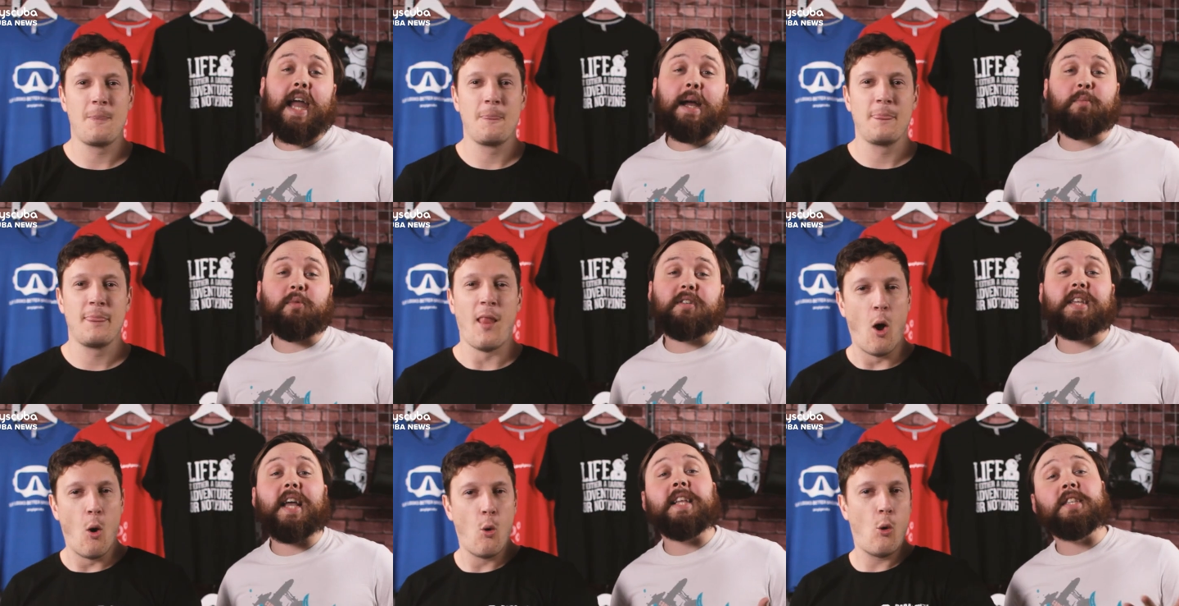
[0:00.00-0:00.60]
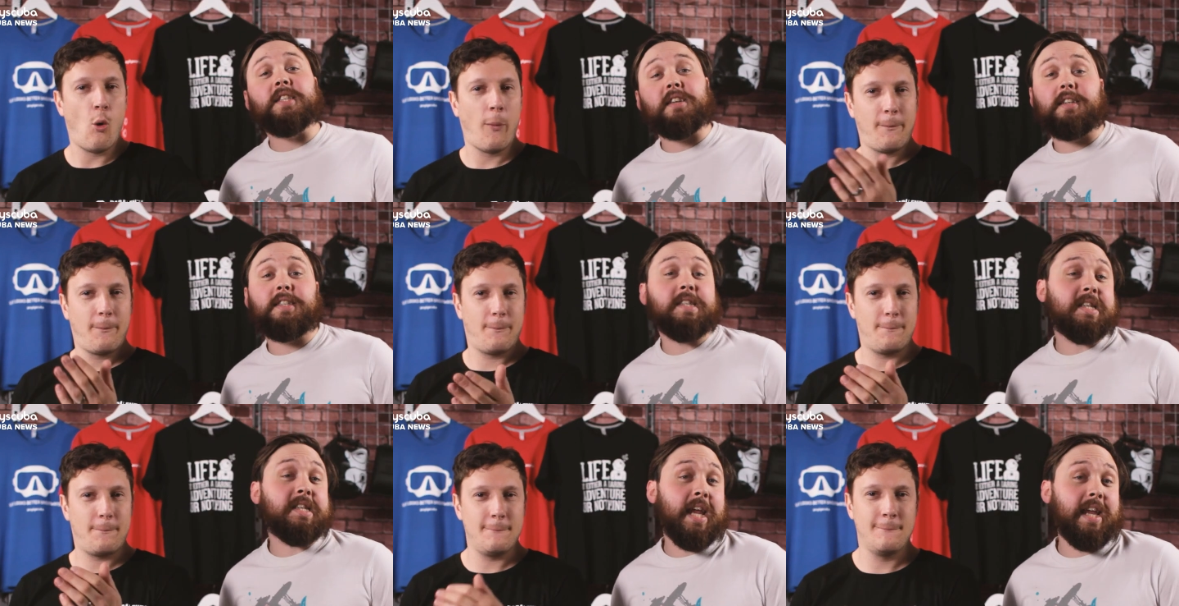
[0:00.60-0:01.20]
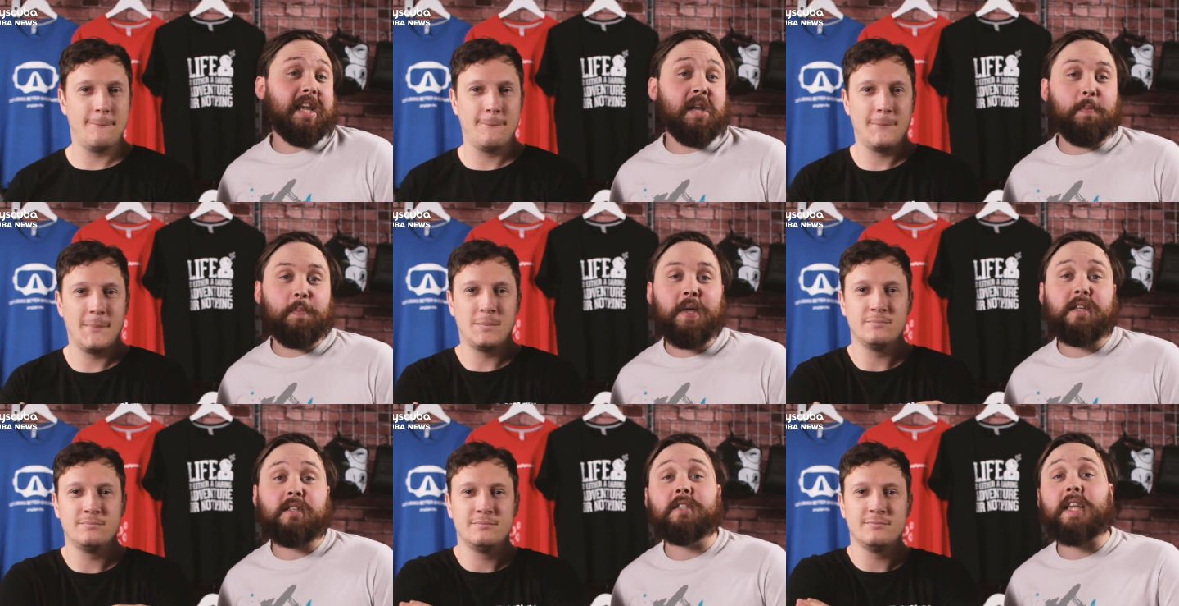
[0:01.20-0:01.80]
Speaker 1: cameras and started taking
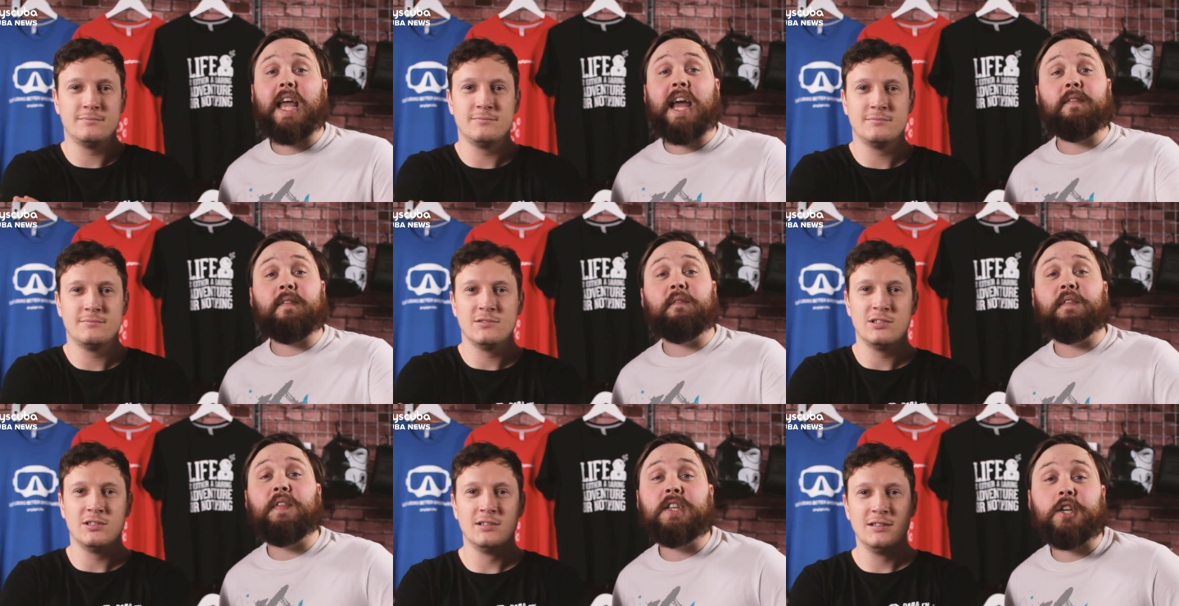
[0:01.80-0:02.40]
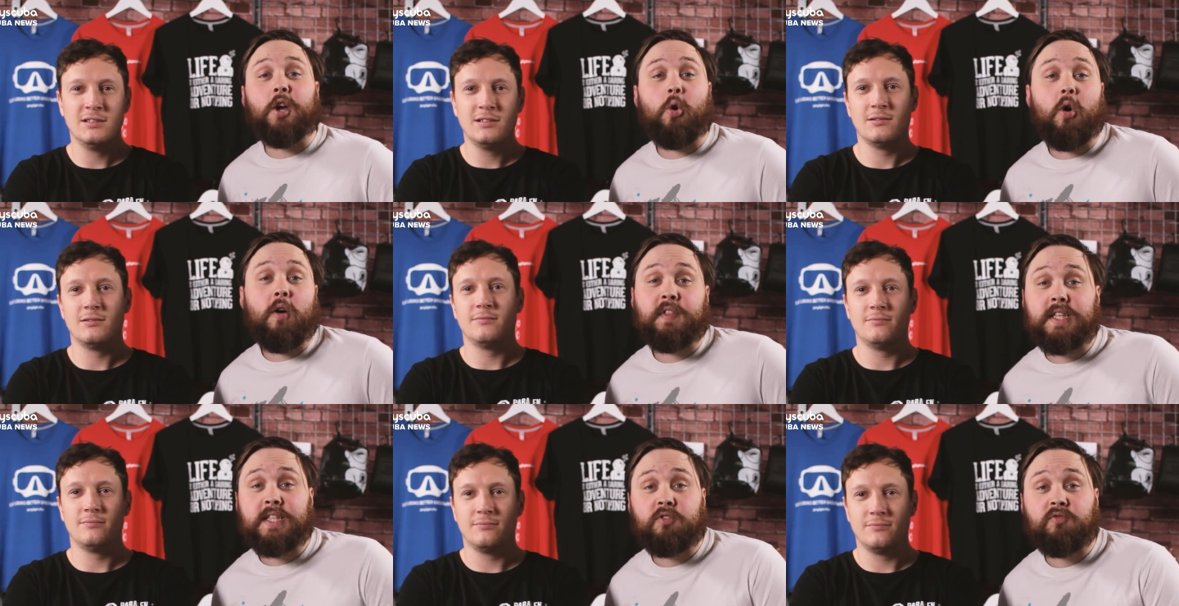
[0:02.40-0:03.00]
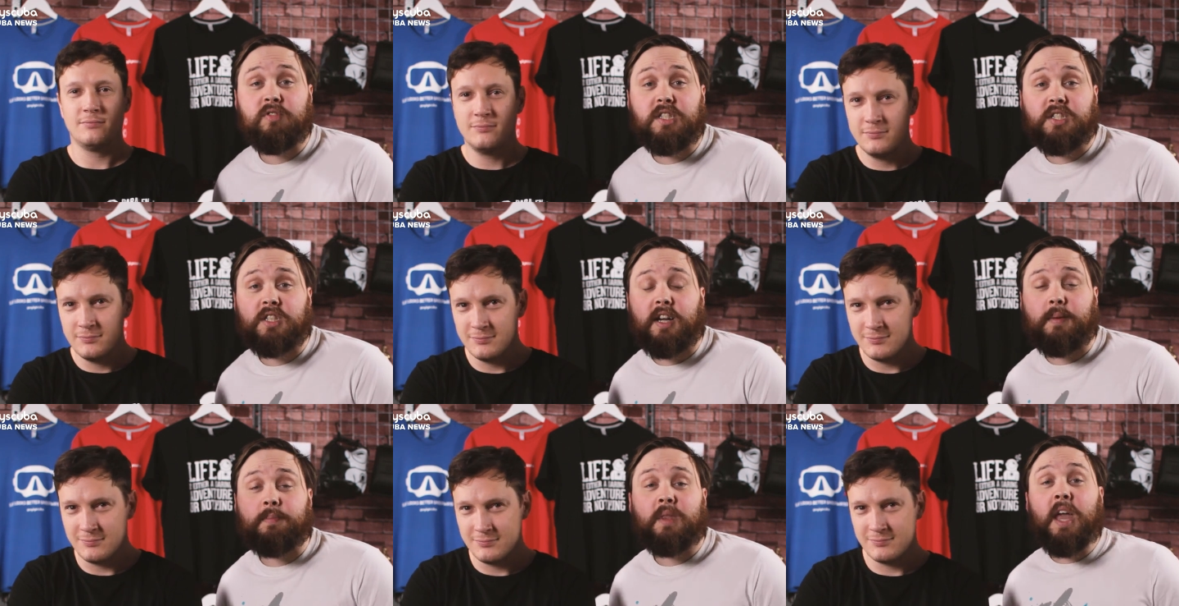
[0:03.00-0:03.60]
pictures and video of this
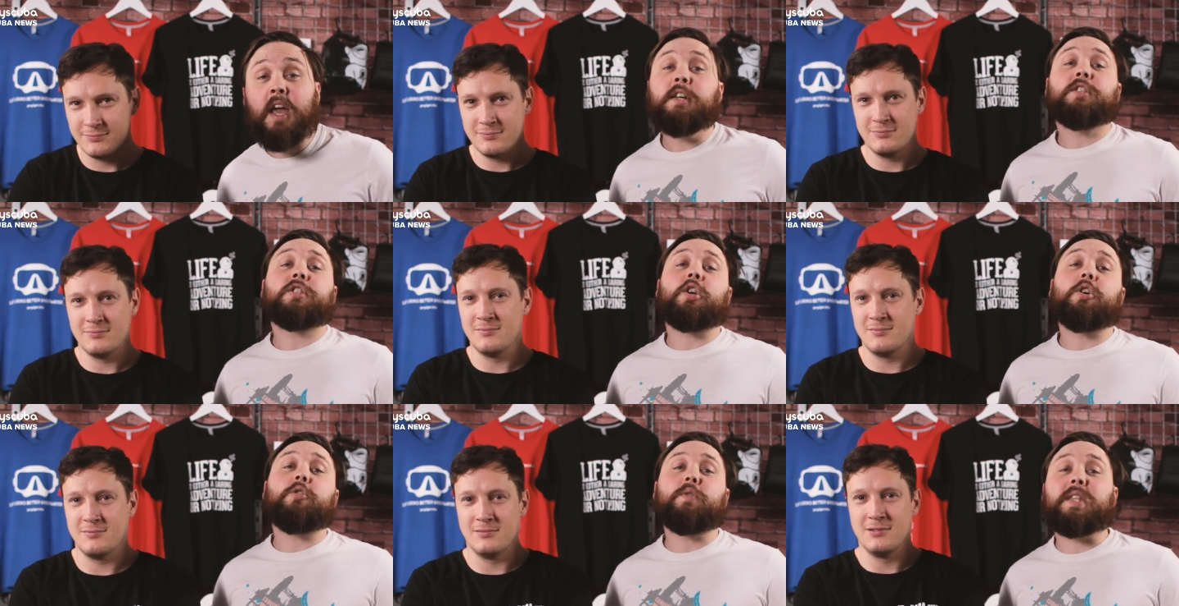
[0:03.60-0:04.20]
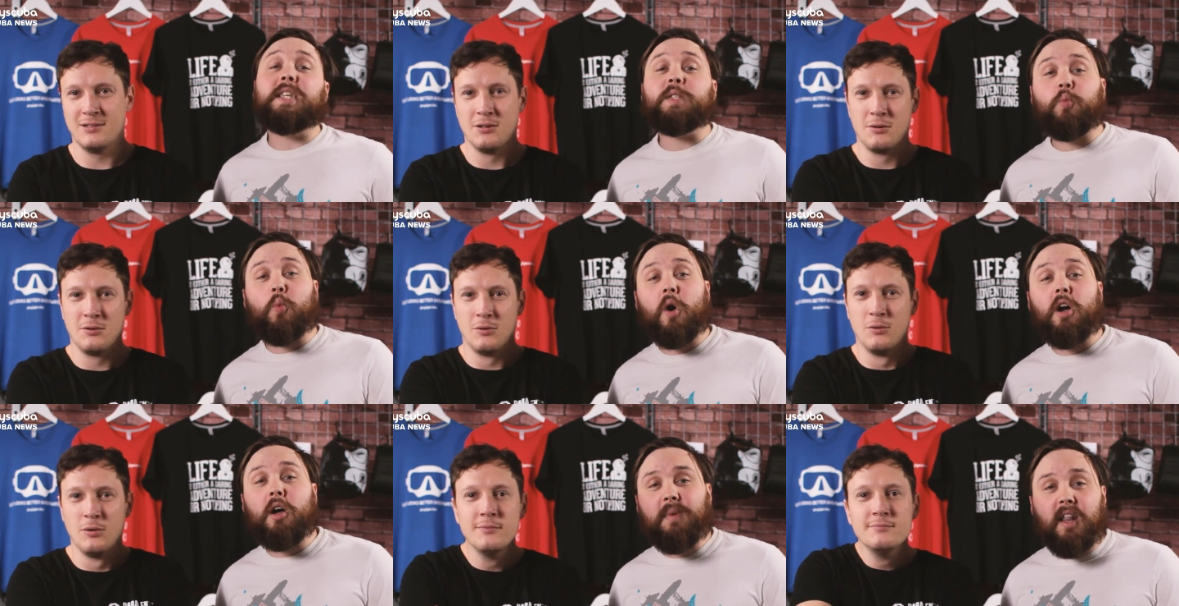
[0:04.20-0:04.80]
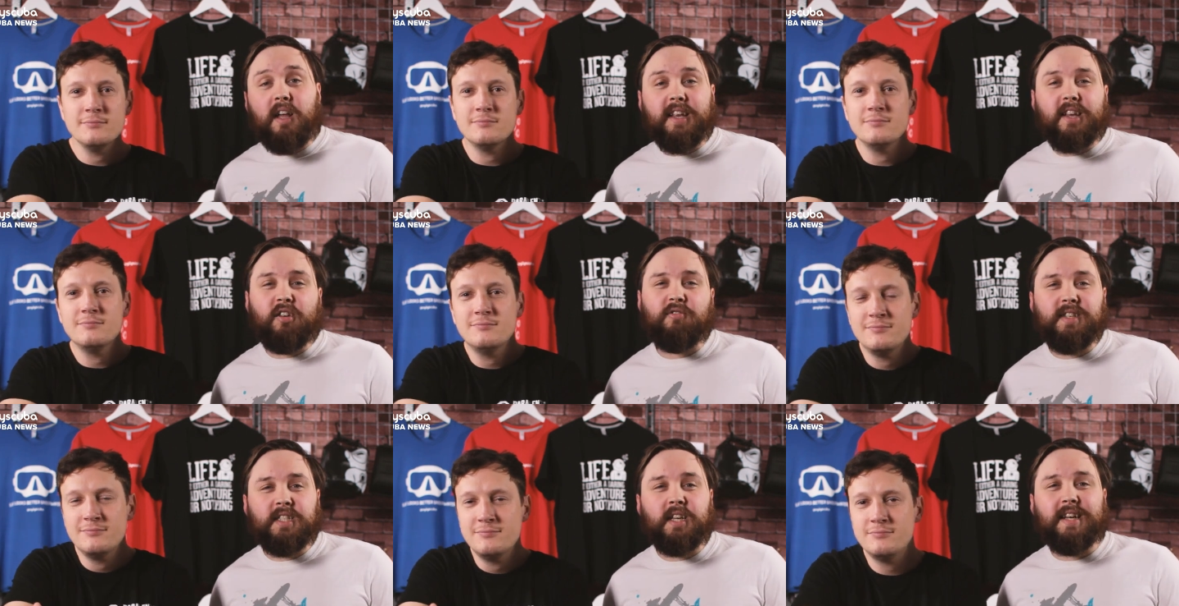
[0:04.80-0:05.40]
creature. So this worm-like
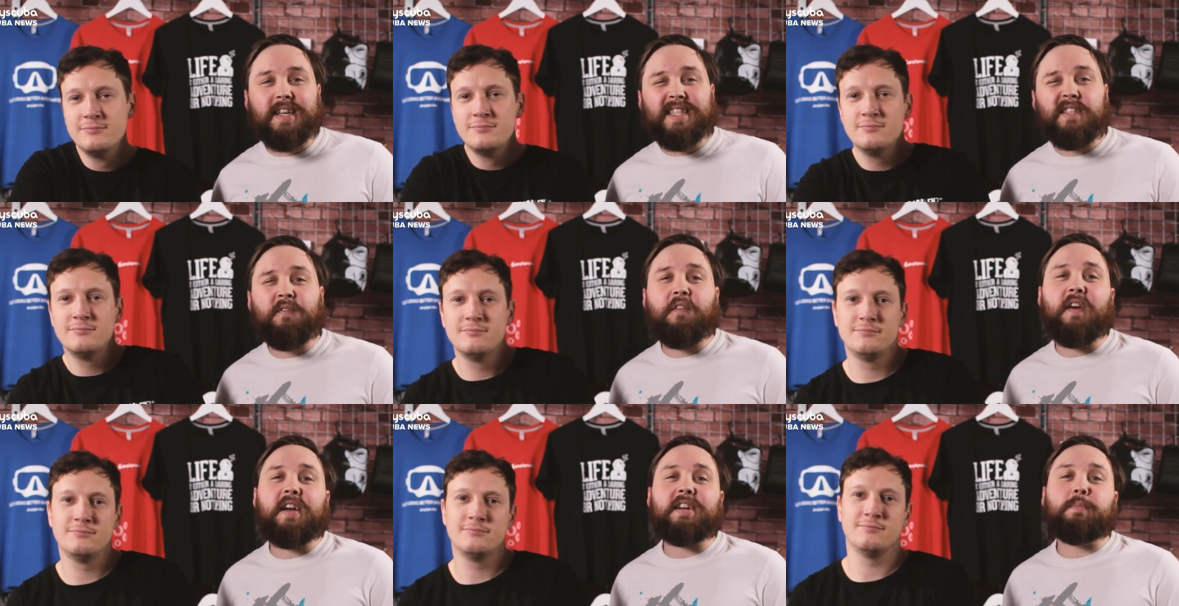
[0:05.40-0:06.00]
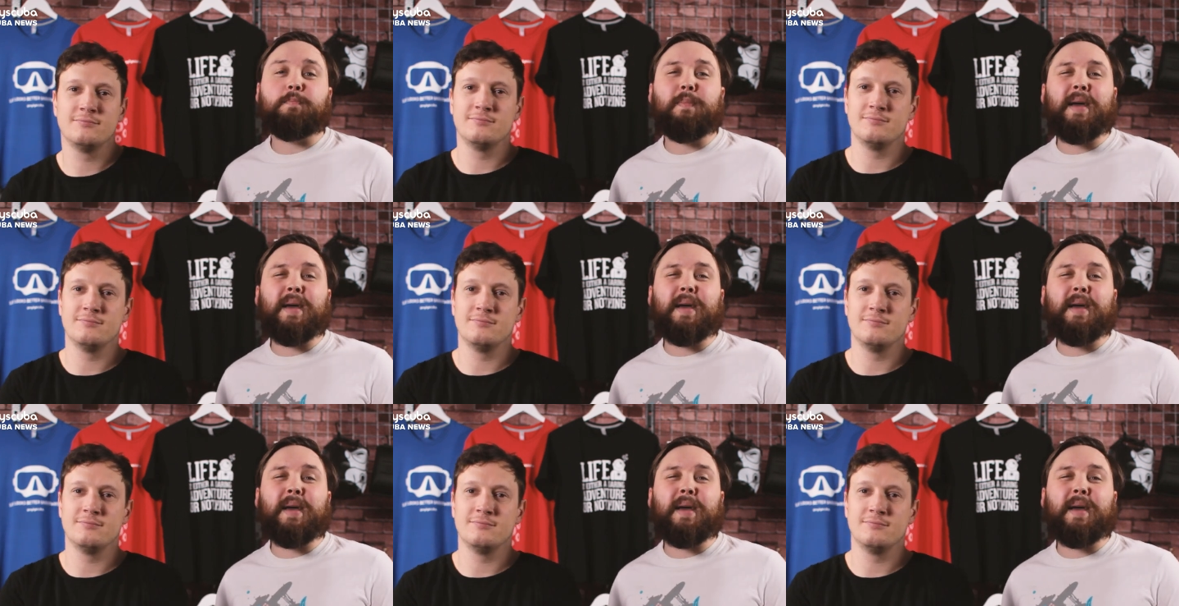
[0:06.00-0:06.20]
creature is in fact